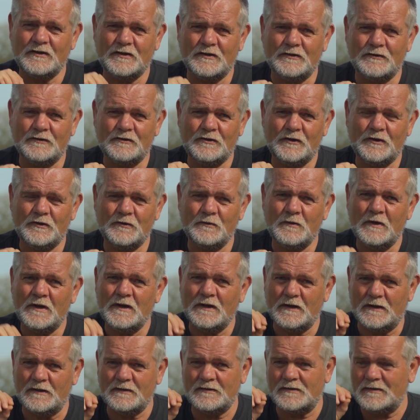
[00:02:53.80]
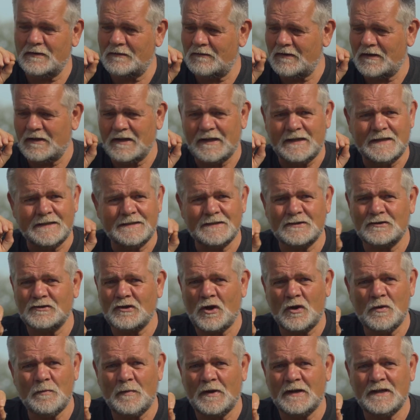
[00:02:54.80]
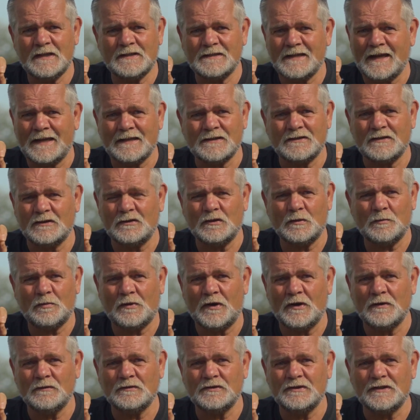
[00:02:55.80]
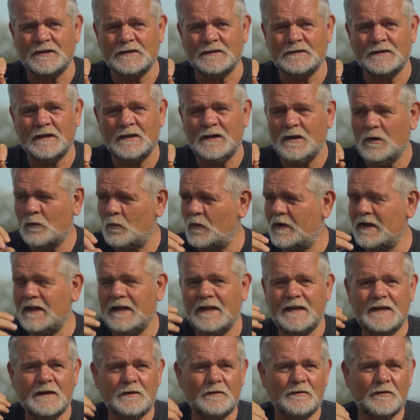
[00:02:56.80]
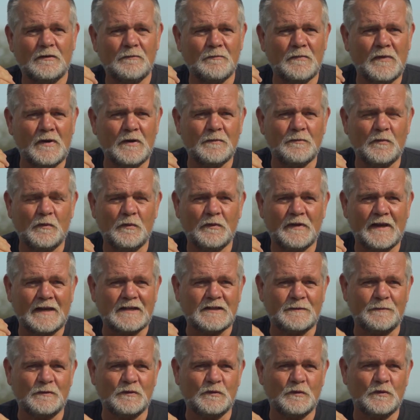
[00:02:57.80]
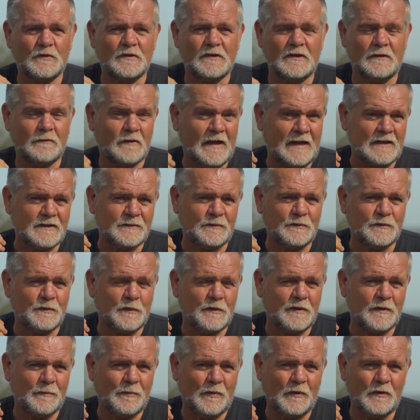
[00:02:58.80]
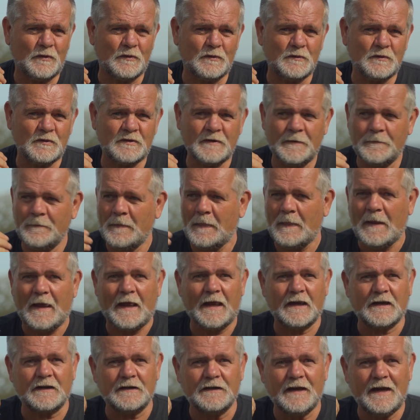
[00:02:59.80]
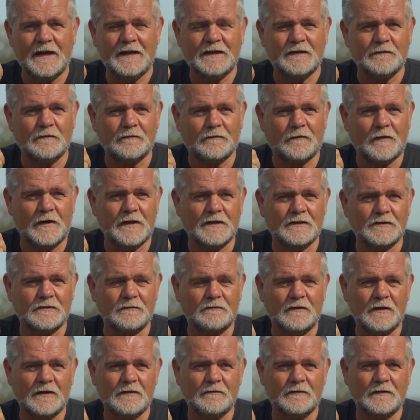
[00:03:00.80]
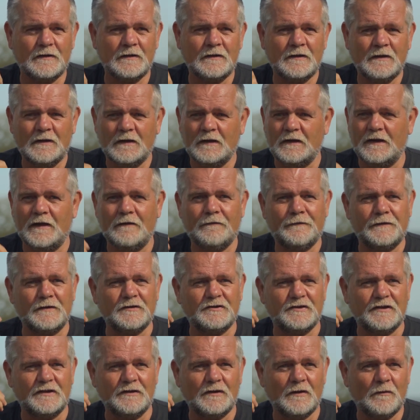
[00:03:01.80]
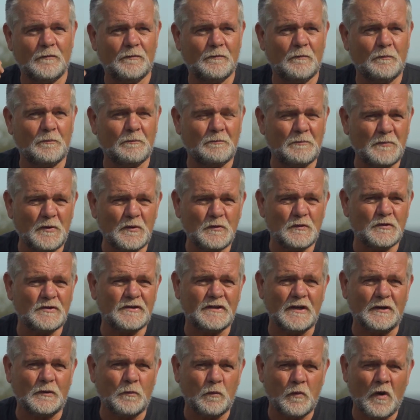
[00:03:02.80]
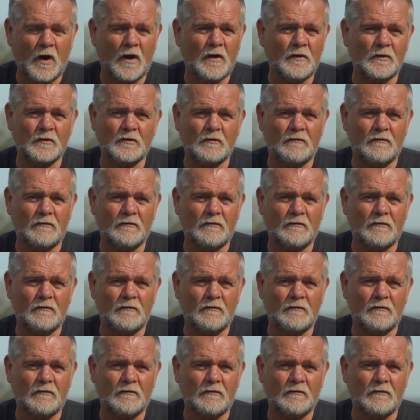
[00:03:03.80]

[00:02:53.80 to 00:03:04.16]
can do as in so many tactical approaches. We're here at the moment with Ashmansworthy Pools. Our Canadian friends are over. They're fishing the boosted wild